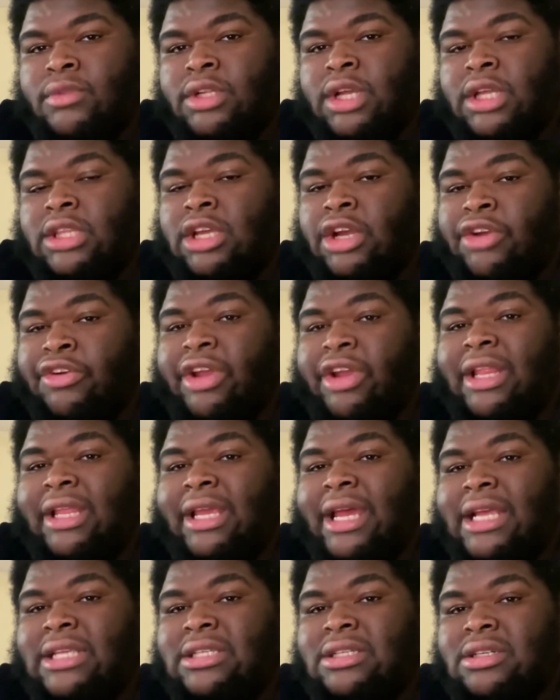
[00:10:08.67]
the Green
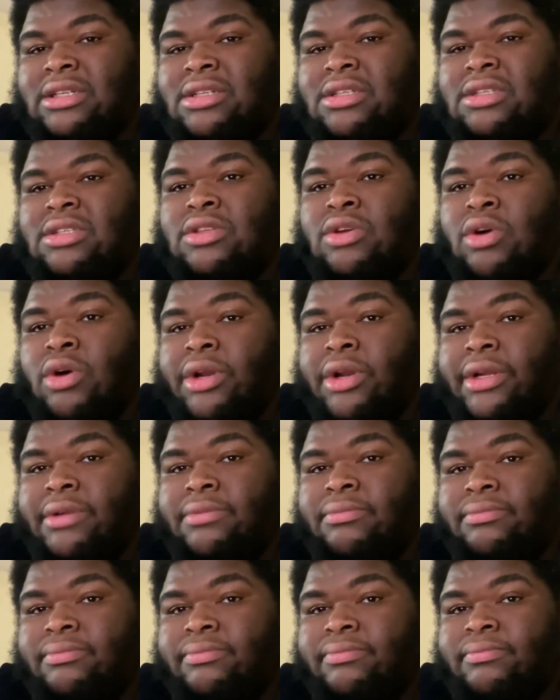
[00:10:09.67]
Lantern's daughter
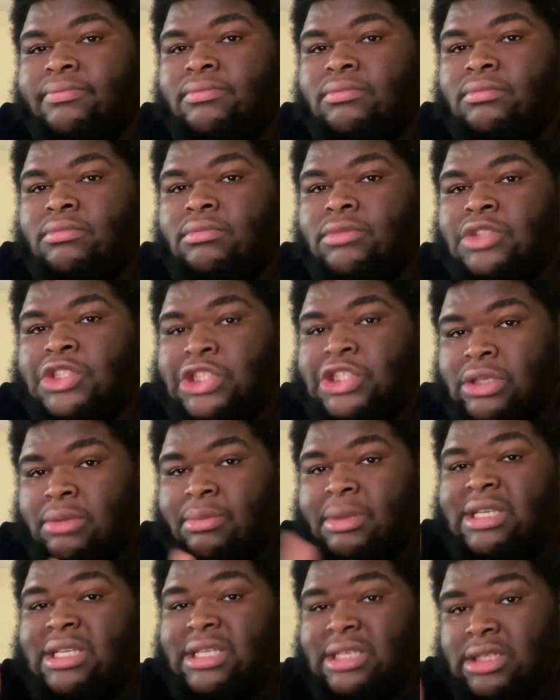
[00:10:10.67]
she's gonna
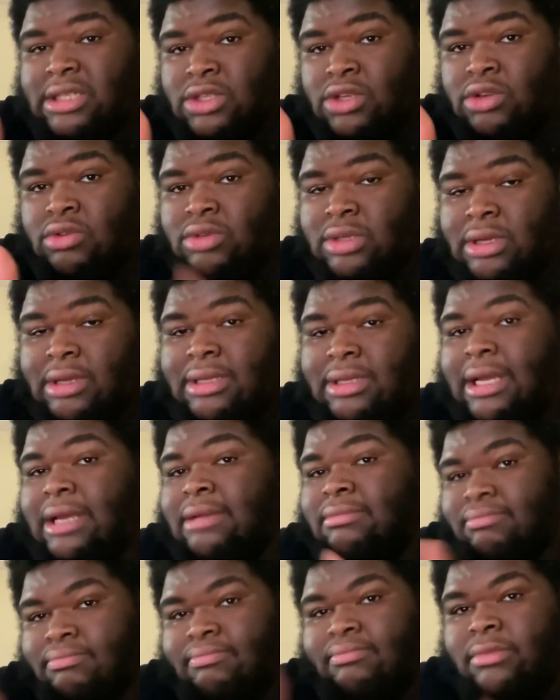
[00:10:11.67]
be season 2. So I was like,
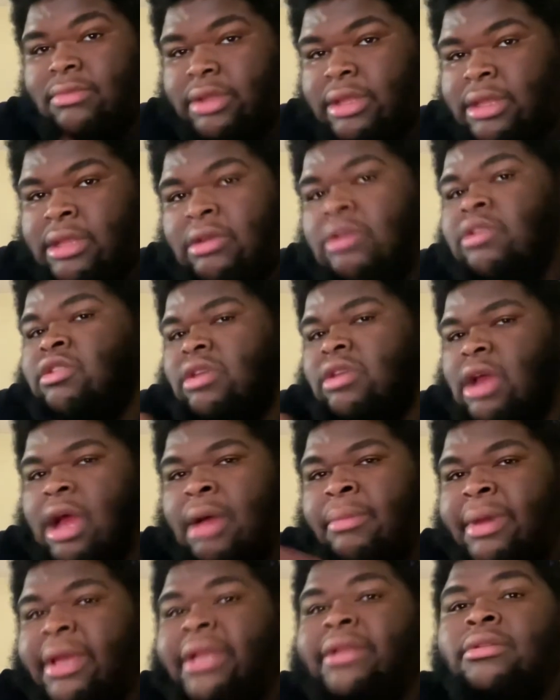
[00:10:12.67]

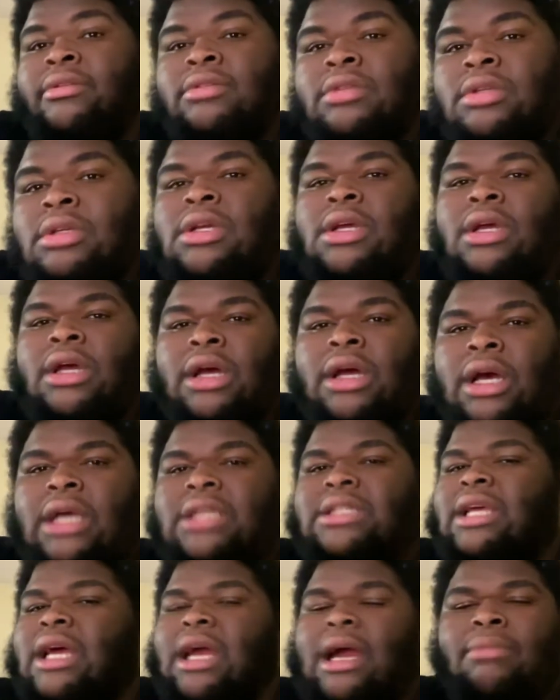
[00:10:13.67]
I'm in,
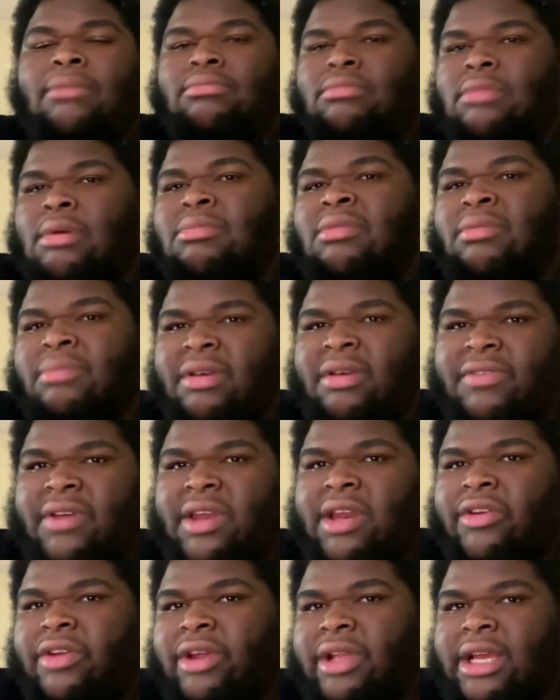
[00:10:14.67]
because I'm a big fan
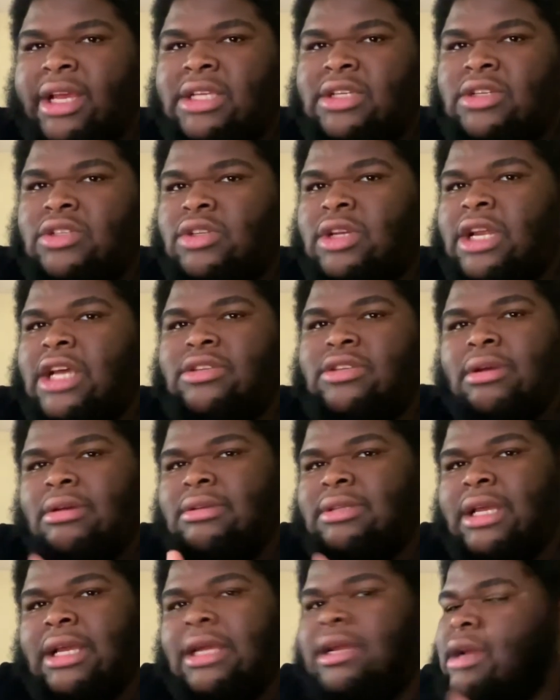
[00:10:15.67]
of Green Lantern. So that's why I
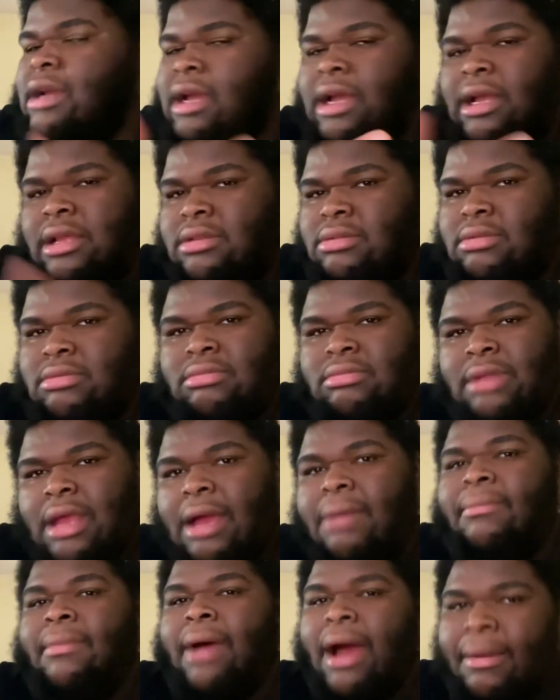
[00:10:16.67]
was like,
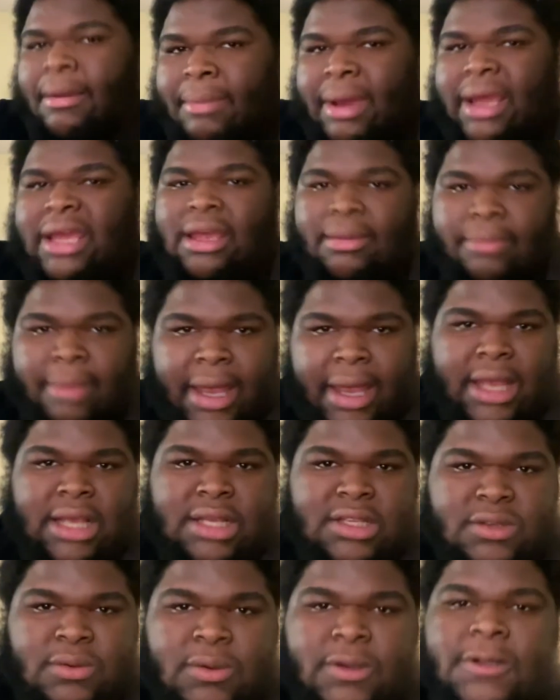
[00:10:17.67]
I might get back
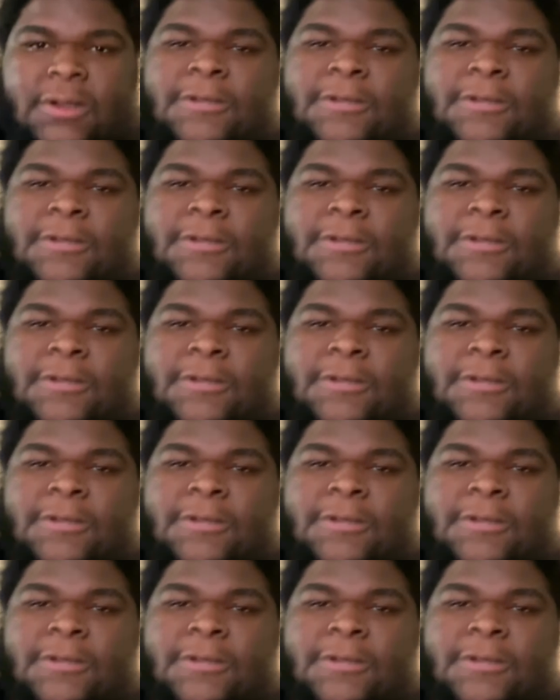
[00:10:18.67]
into it.